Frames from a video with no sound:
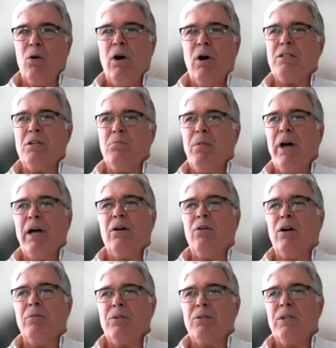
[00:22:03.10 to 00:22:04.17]

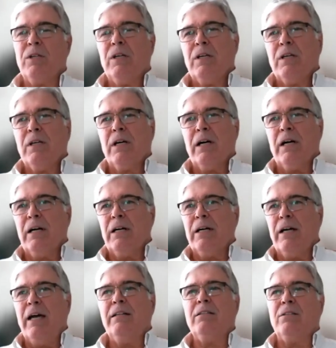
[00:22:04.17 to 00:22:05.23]
quasi-bankrupt
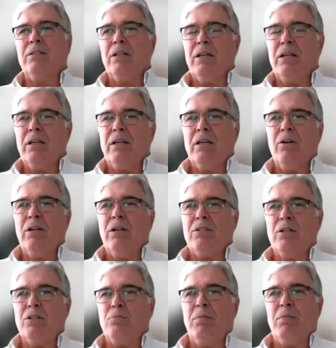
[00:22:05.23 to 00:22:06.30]
entity, you know,
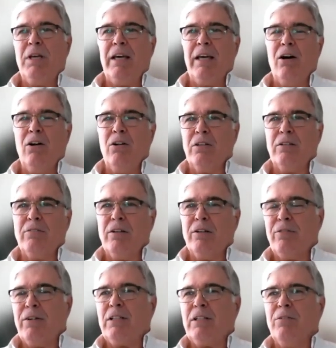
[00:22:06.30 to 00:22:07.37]
it's being held
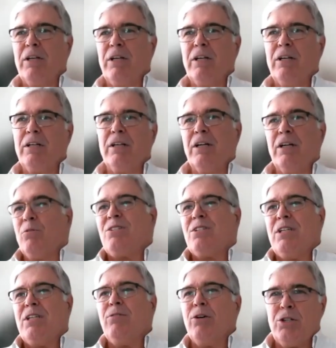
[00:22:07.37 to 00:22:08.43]
effectively in a
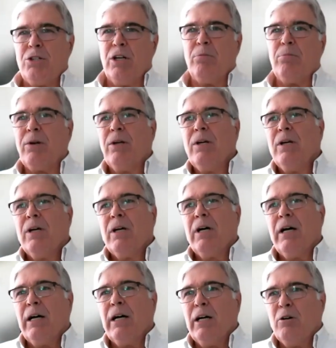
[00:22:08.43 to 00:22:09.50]
receivership
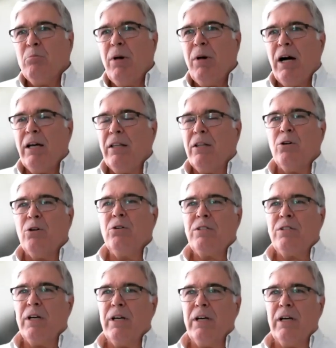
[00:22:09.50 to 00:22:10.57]
by the
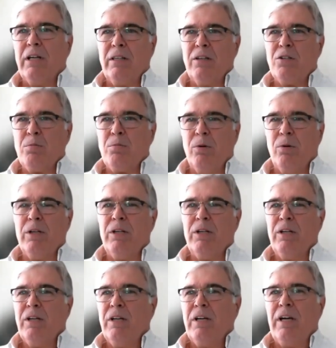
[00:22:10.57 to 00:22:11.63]
junta at this point.
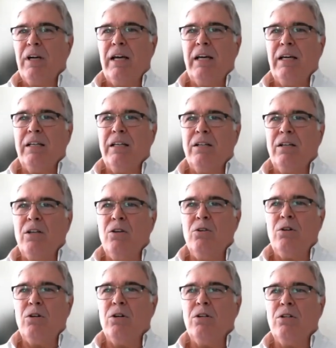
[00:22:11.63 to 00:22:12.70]
And
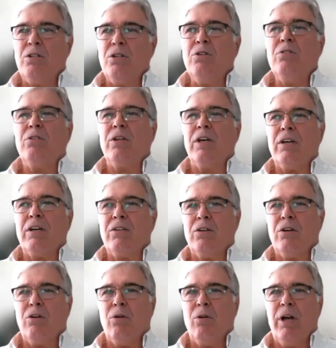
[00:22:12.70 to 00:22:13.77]
you could do things
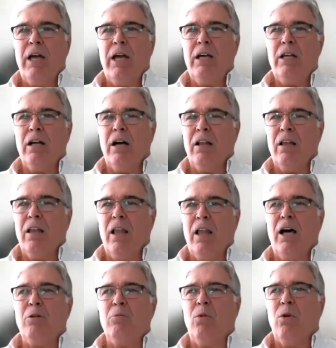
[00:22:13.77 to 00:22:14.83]
to create a
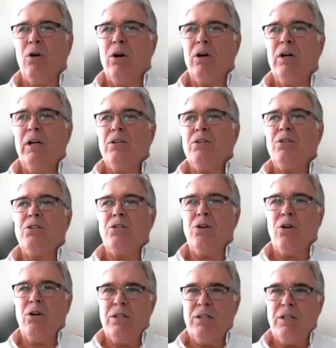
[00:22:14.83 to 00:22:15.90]
lot more
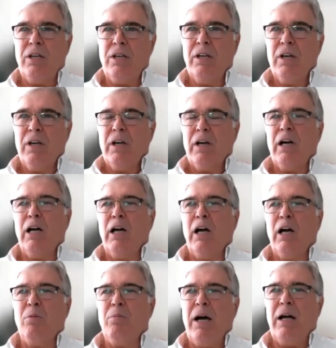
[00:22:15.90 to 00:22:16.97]
certainty
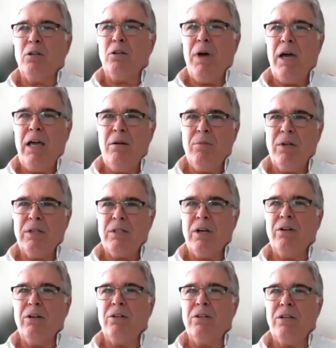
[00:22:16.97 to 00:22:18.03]
about the payment
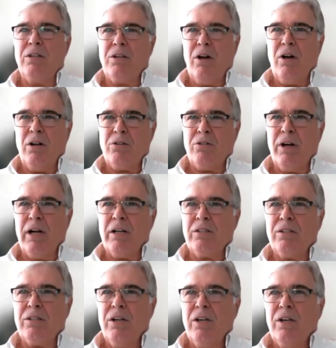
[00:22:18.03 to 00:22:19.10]
under these
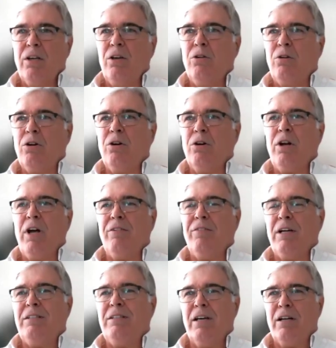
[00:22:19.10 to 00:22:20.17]
contracts. You could have
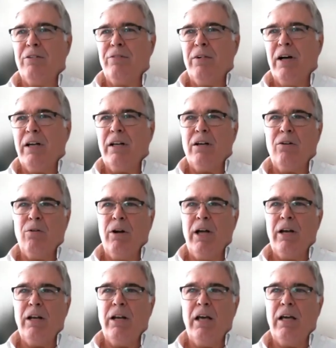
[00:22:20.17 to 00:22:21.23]
identified and
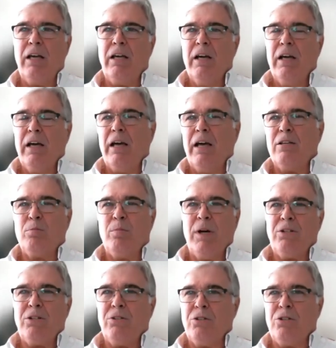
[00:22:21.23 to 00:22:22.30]
created a
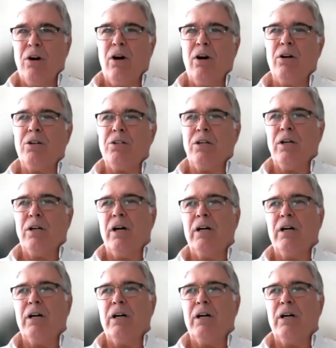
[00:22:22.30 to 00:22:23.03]
special charge,